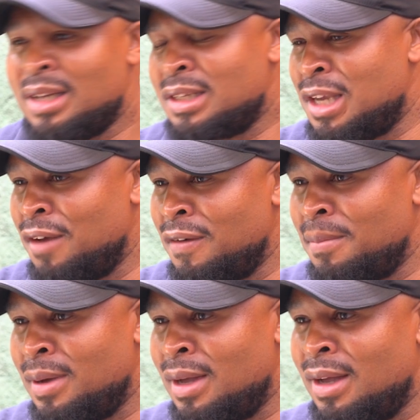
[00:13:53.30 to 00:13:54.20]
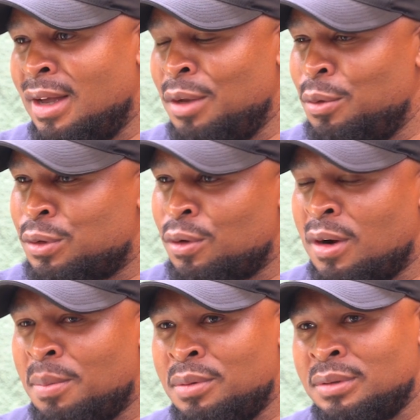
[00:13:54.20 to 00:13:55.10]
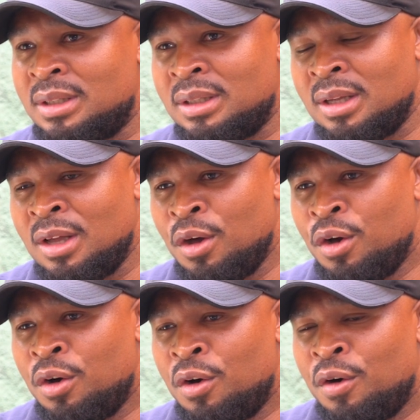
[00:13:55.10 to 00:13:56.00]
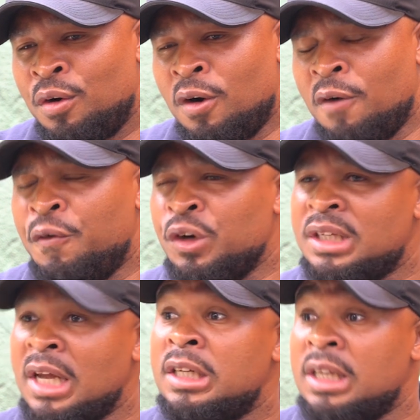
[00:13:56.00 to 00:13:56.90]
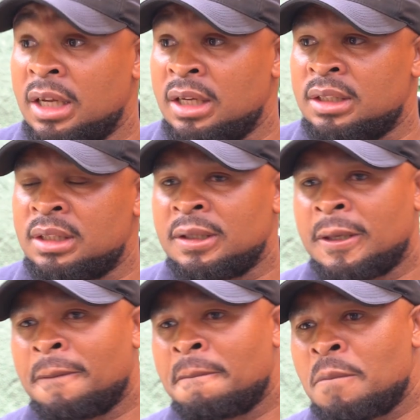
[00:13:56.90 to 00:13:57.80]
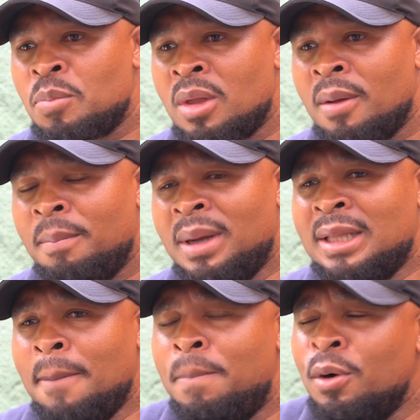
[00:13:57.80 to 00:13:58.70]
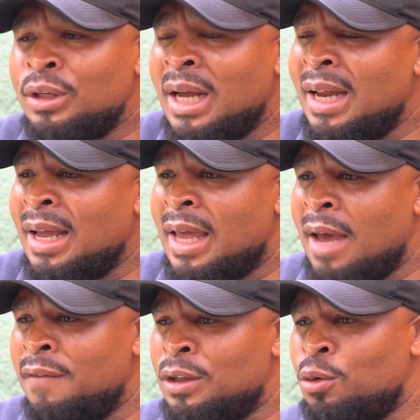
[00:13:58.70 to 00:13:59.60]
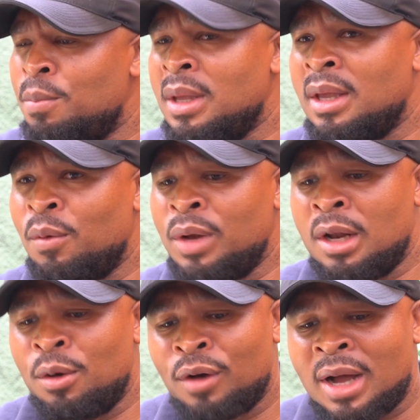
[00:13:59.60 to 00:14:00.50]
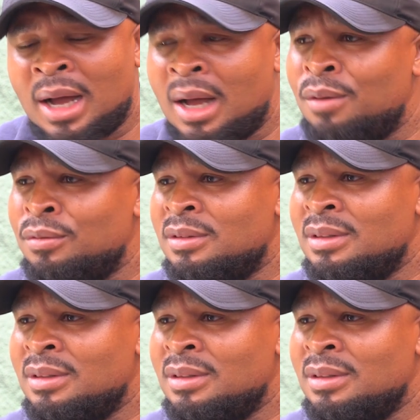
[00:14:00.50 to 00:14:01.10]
just give him a new soccer boot. Of which they did. But the boot that they gave it to me, when I look around,